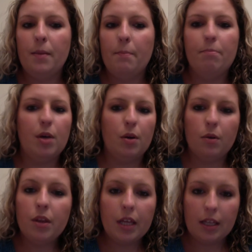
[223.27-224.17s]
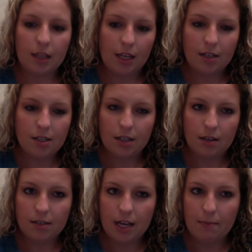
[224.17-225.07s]
Both can lead to
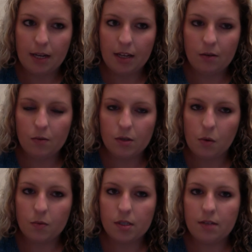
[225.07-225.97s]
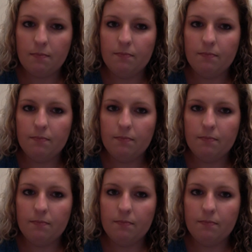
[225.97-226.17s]
contaminated results.